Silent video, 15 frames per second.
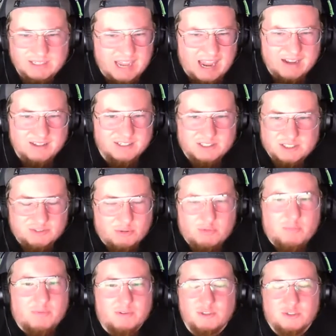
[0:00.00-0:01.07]
Exactly.
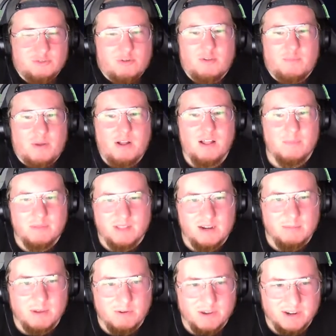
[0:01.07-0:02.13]
Just throw the ball up and let him
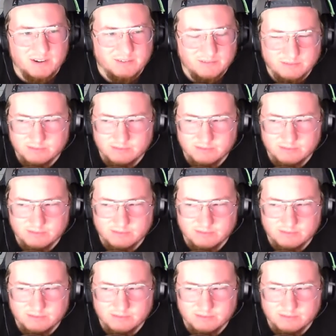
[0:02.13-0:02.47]
go get it.